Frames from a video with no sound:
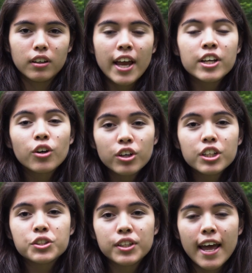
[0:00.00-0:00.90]
And in order
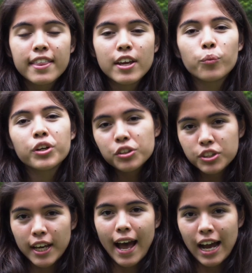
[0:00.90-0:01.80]
to get there, we need to
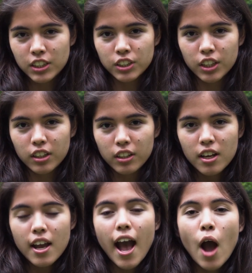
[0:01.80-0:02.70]
take action.
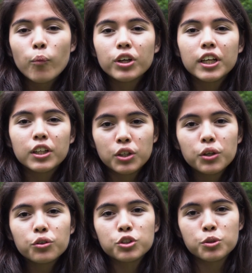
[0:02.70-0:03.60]
And we need
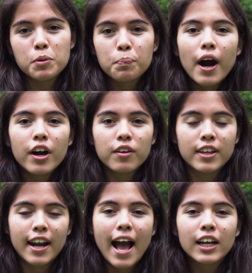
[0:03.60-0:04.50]
you to be part of
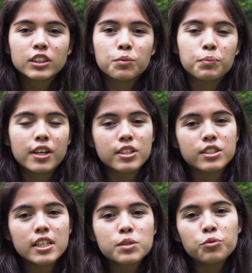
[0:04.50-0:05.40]
that action, because
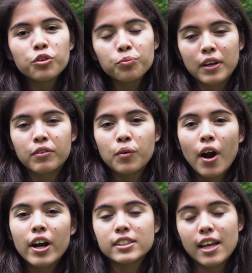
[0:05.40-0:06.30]
this movement
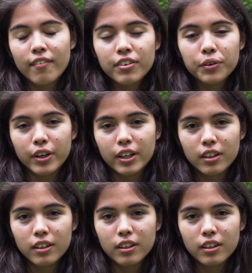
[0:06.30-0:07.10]
requires everyone.